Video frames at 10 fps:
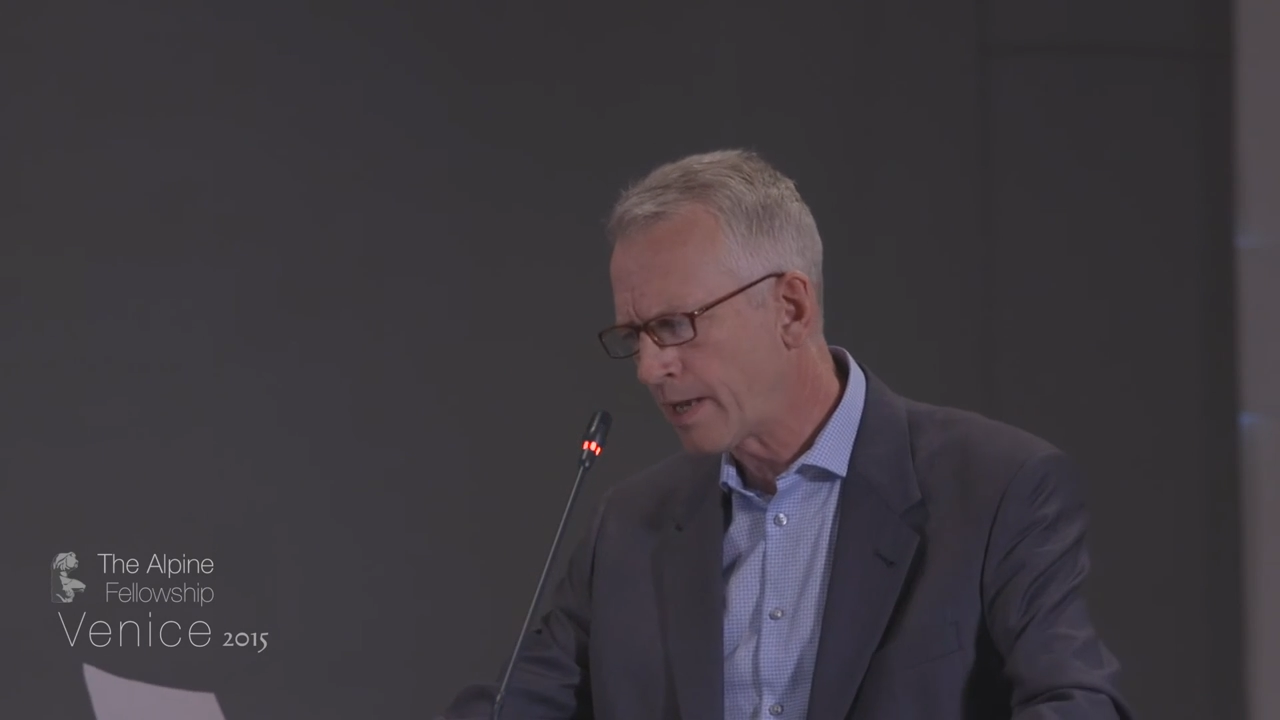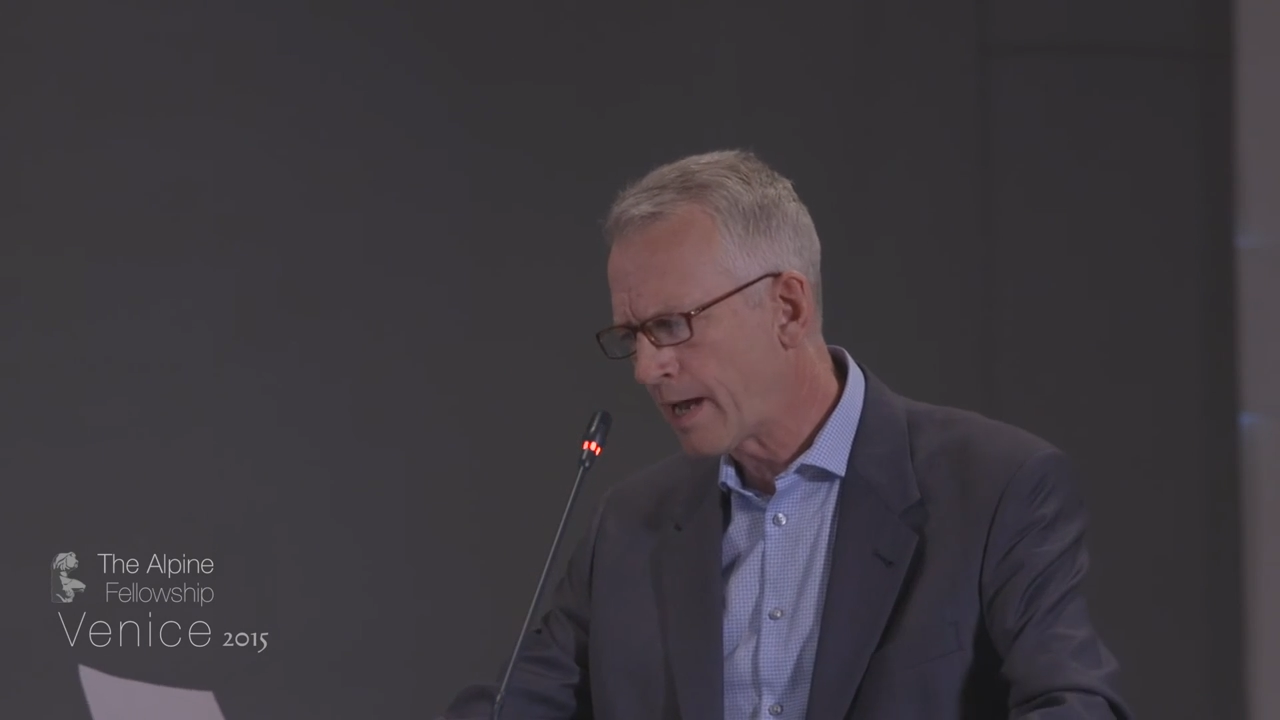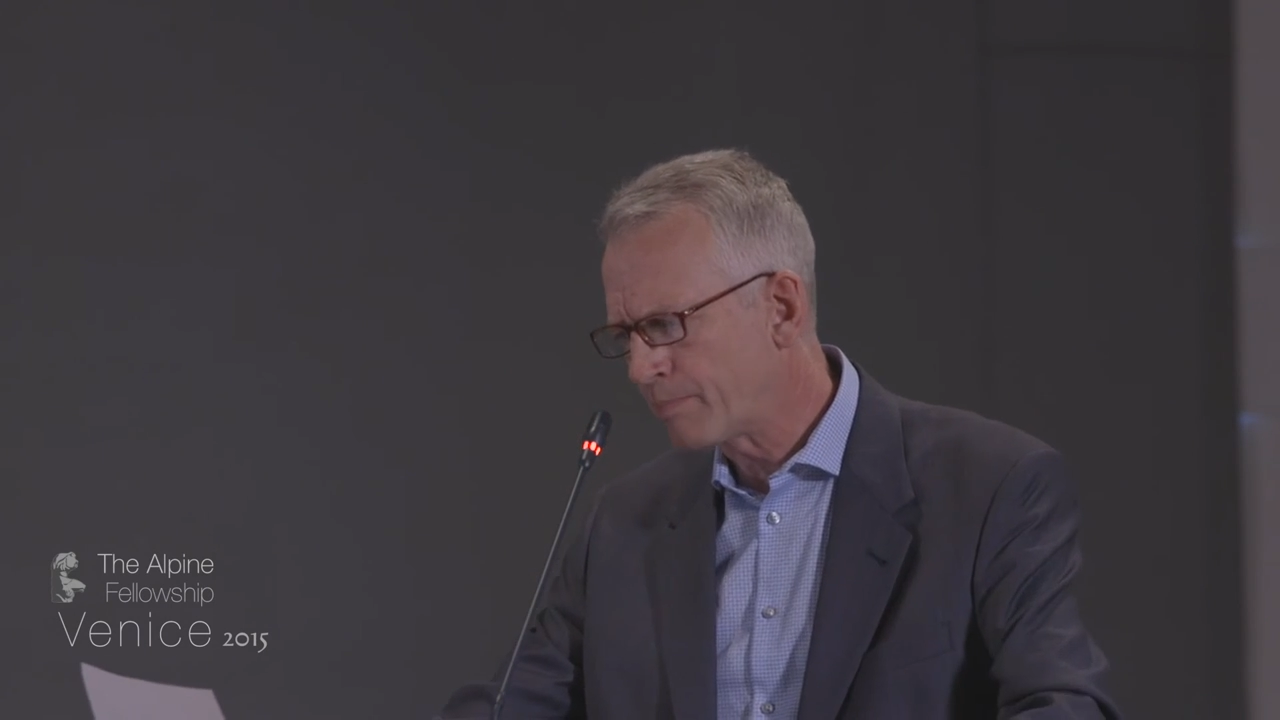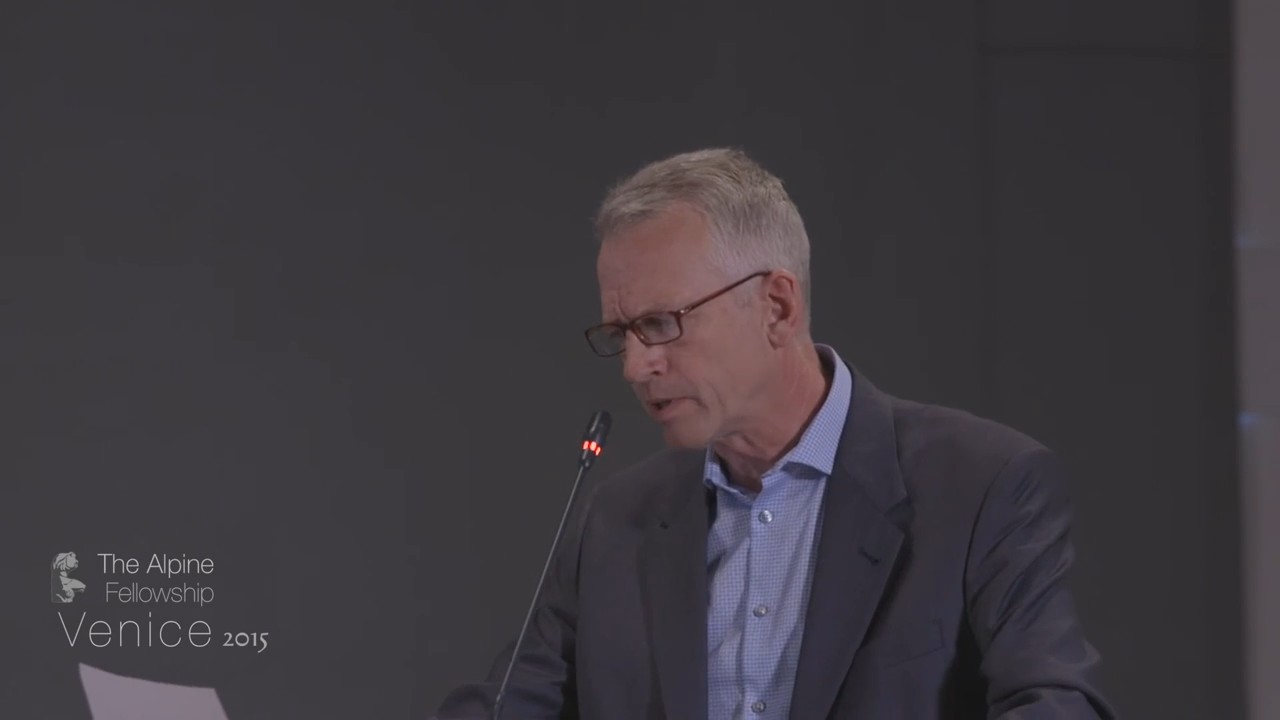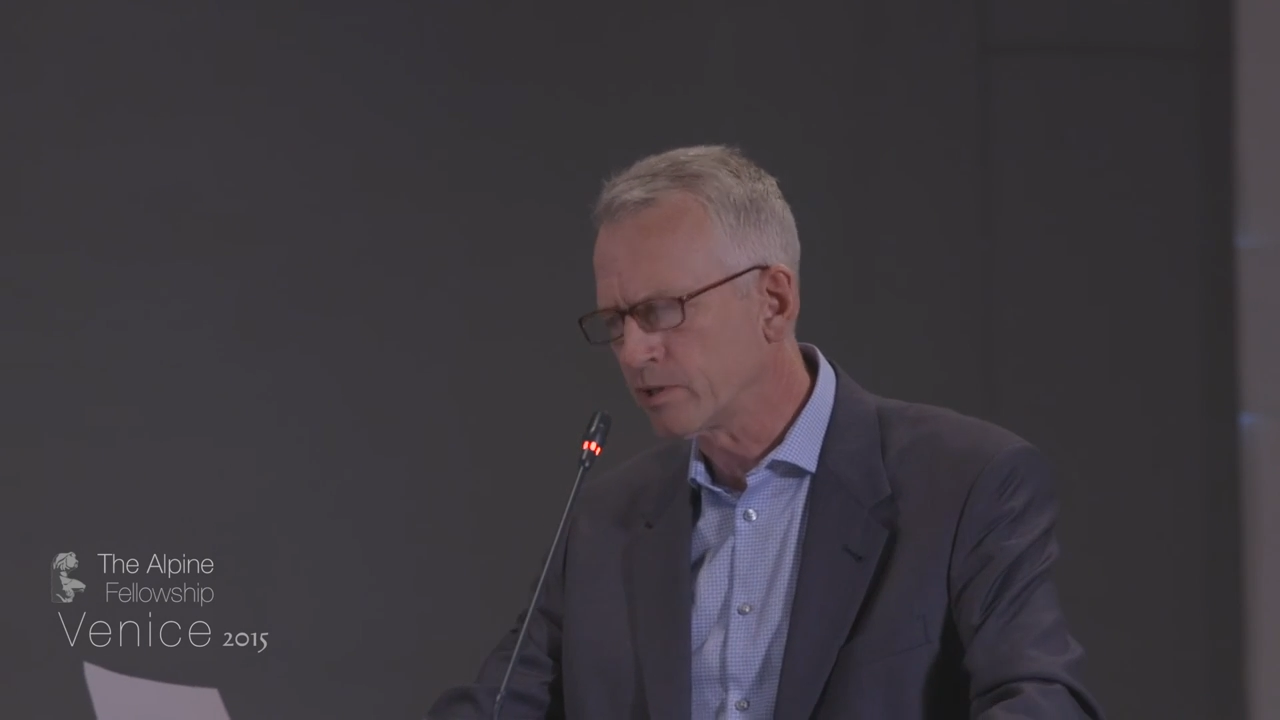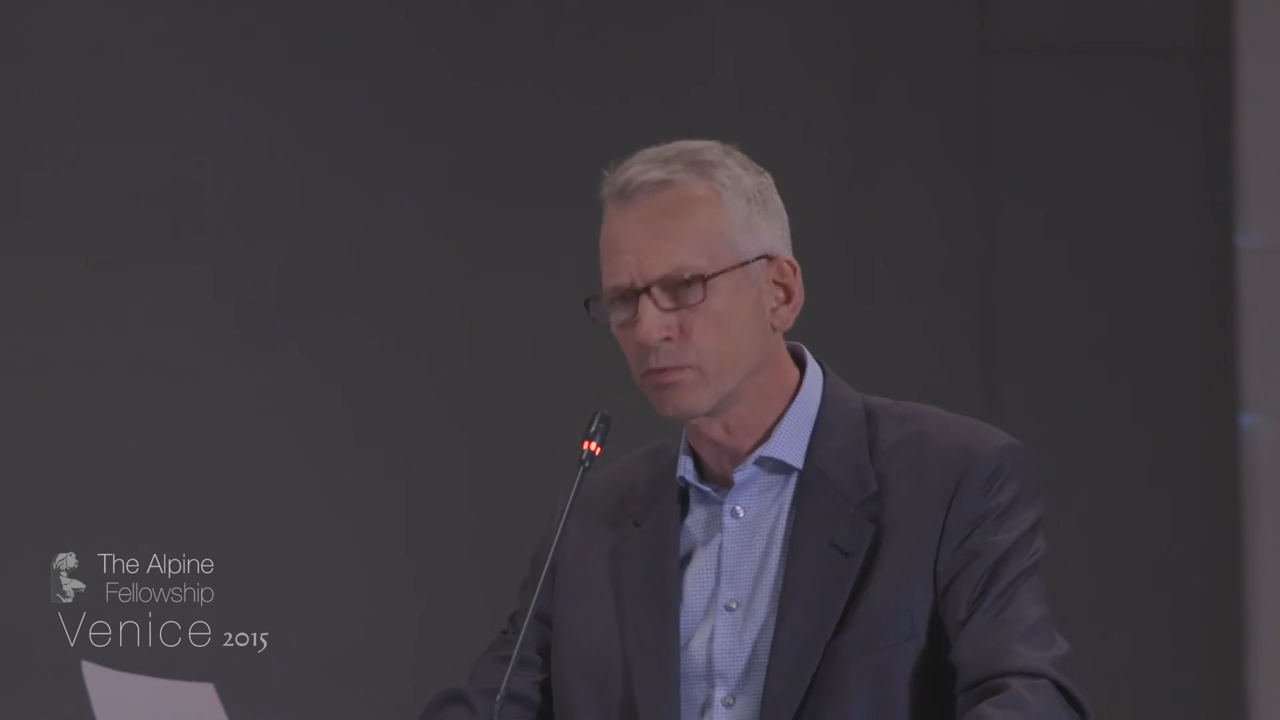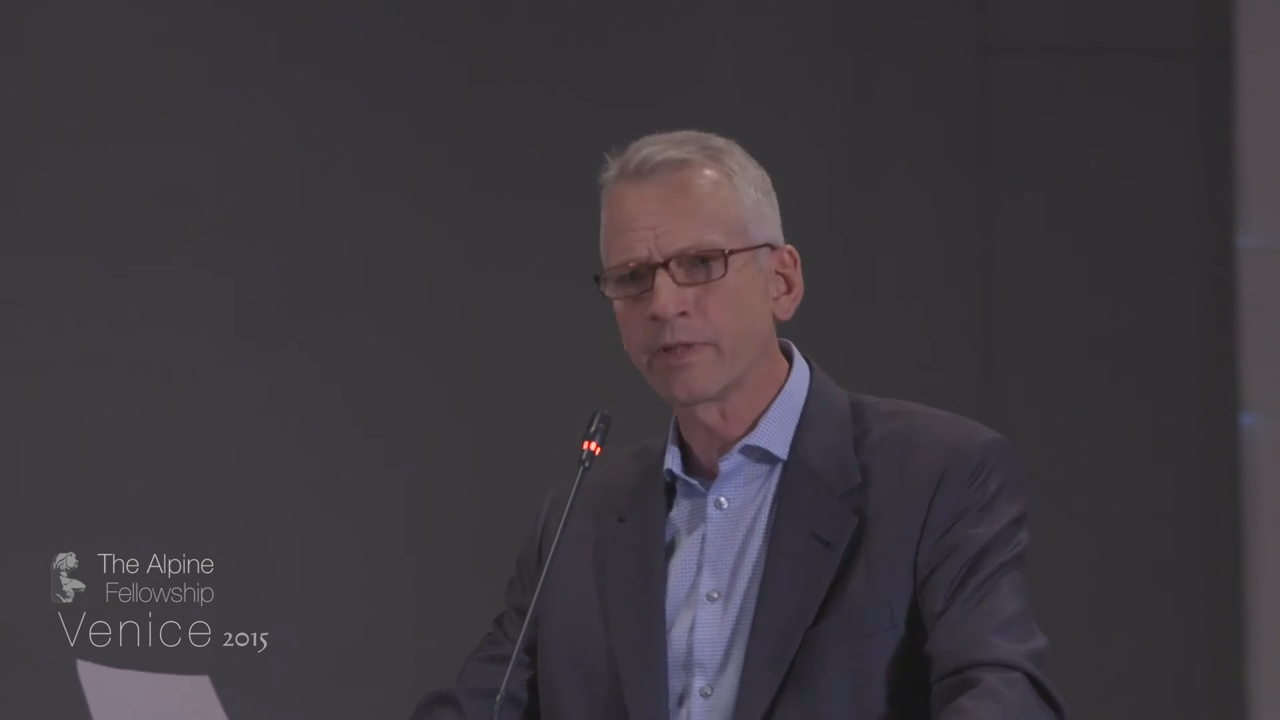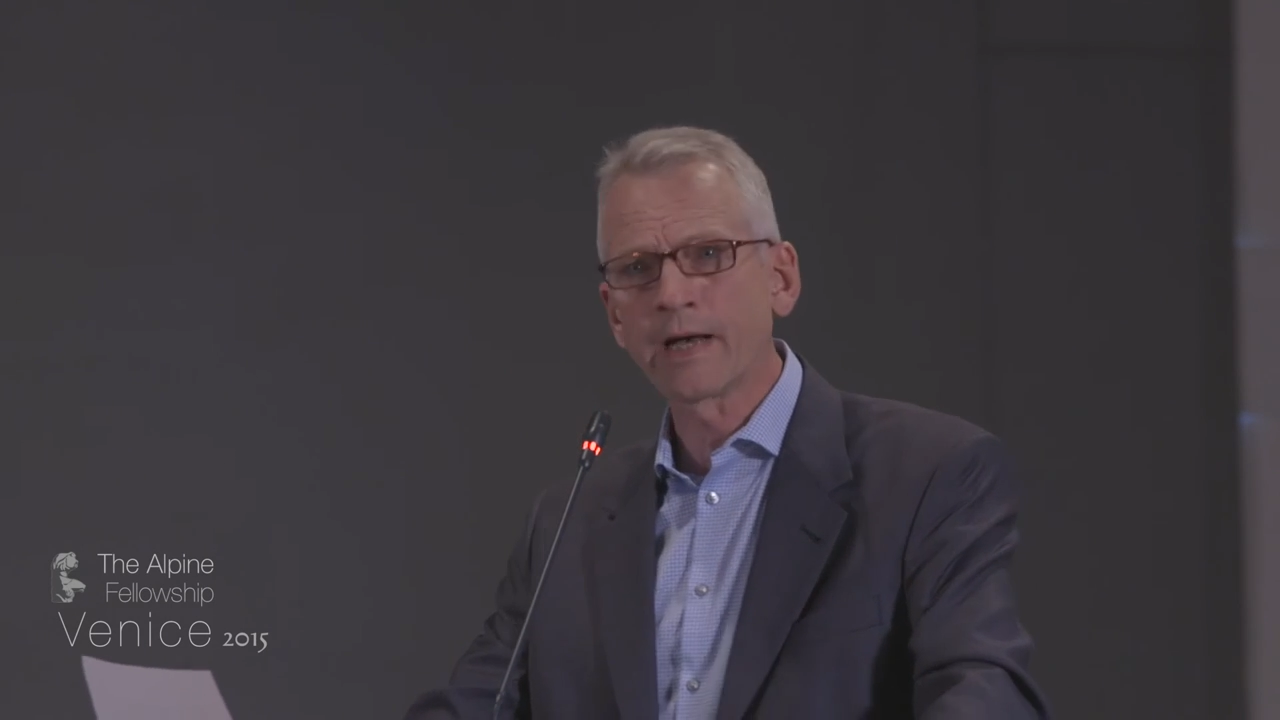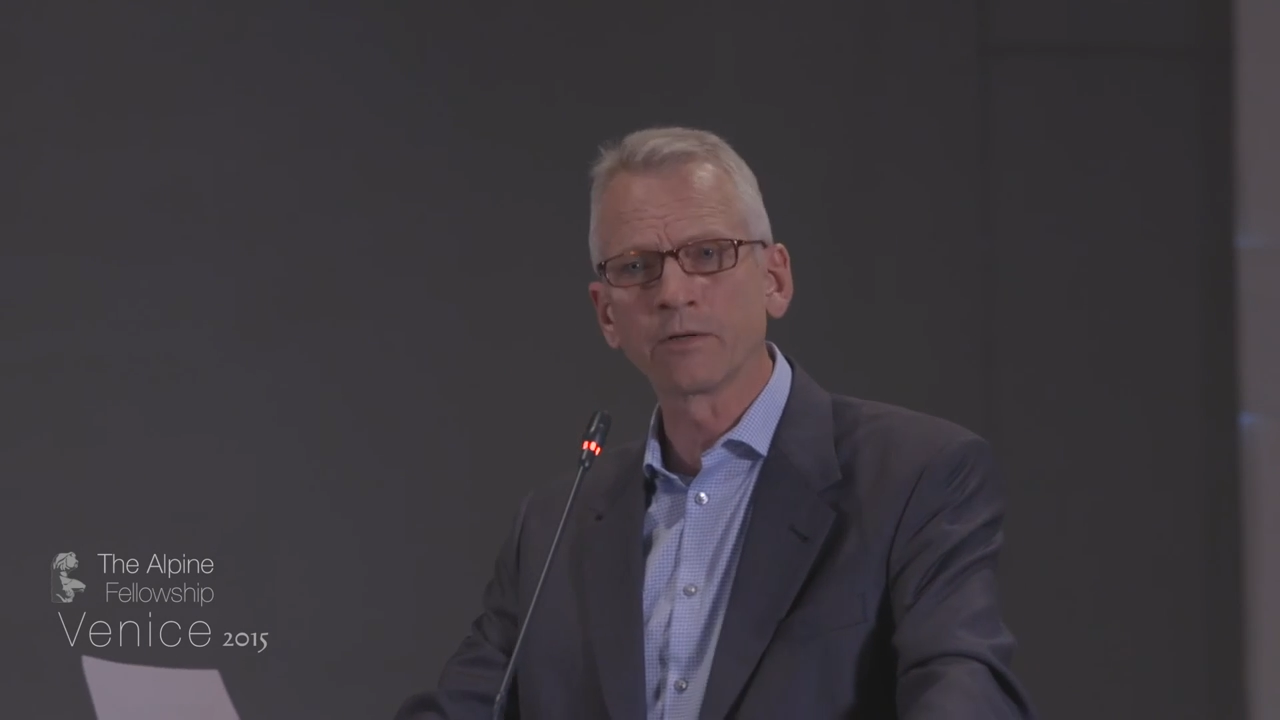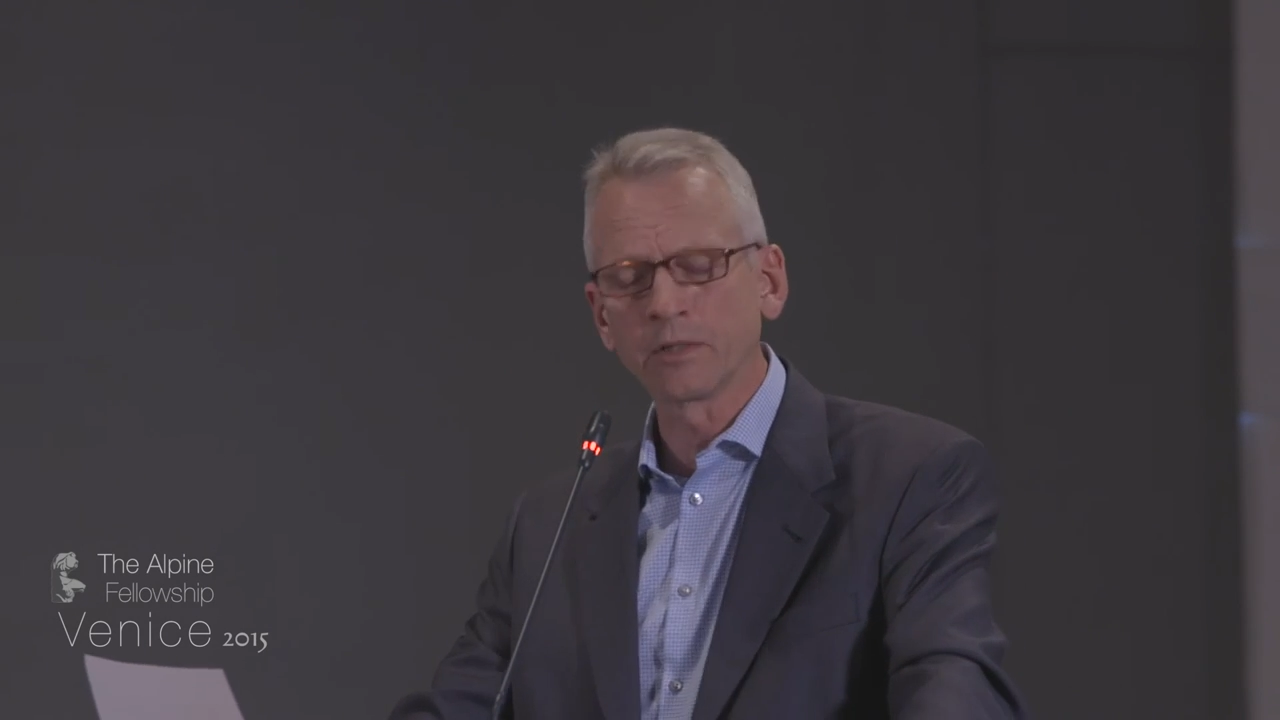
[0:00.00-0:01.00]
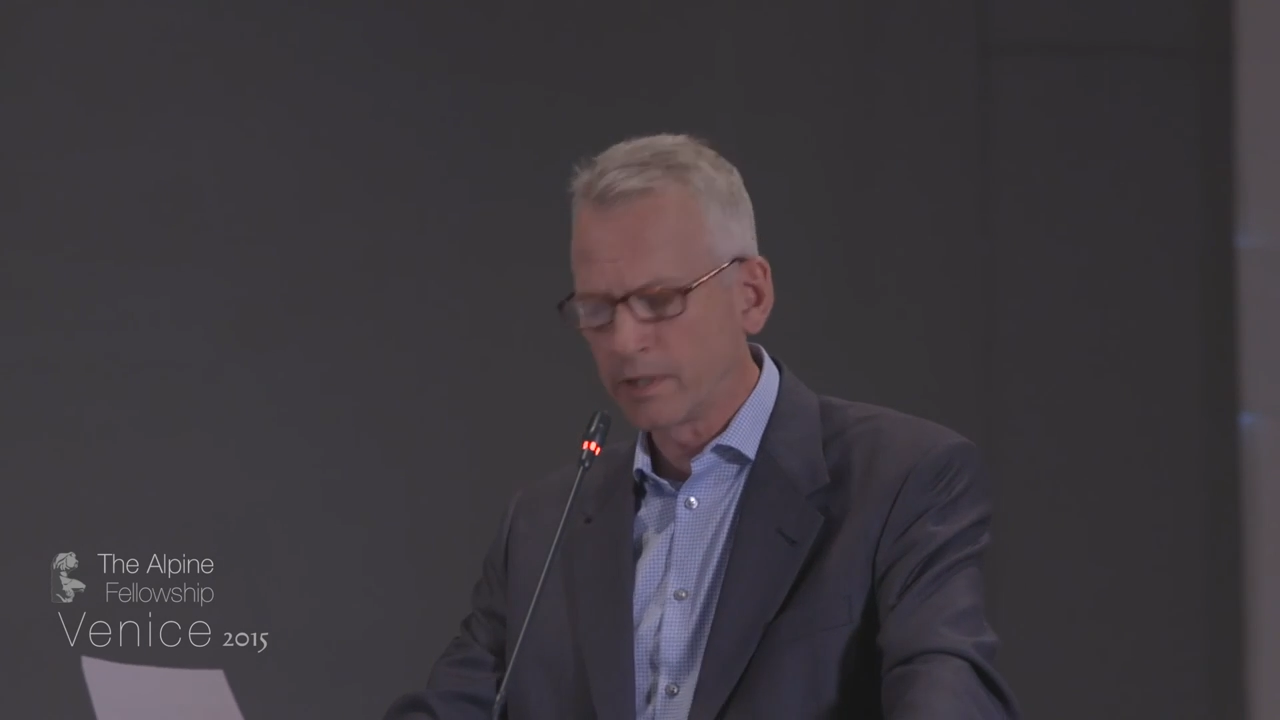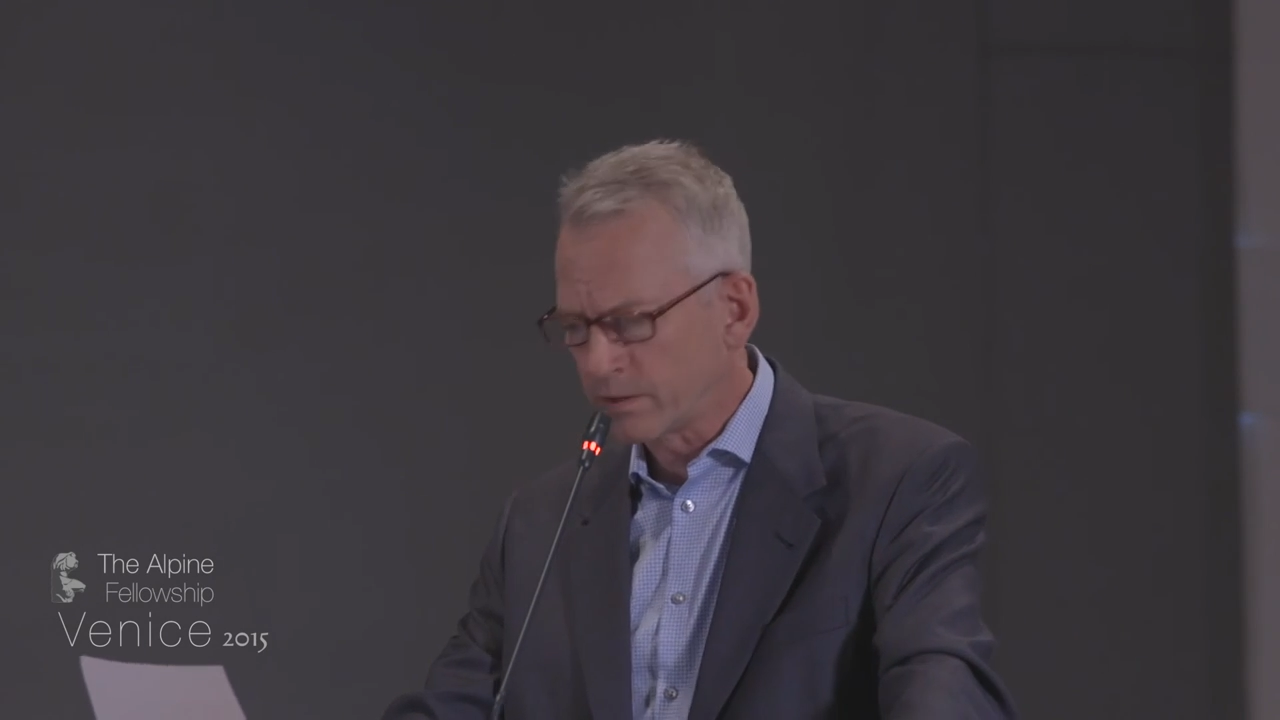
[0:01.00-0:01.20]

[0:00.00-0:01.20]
it happens without